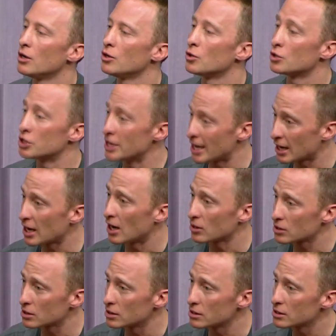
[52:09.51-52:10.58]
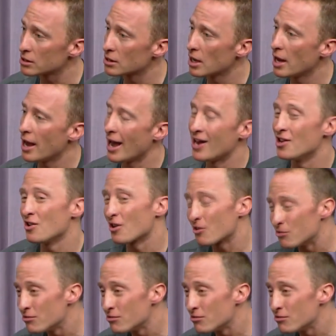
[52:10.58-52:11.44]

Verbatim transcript: your genetic counselors, and you've got to